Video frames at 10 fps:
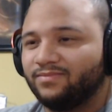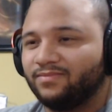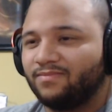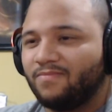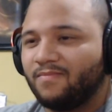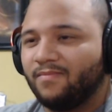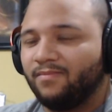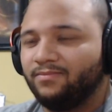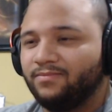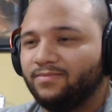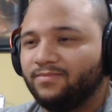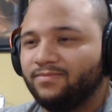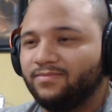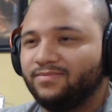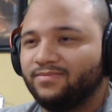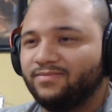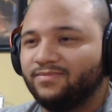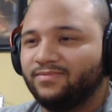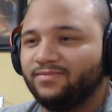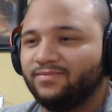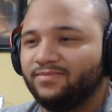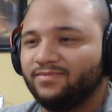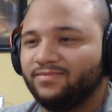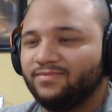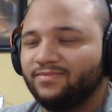(not speaking)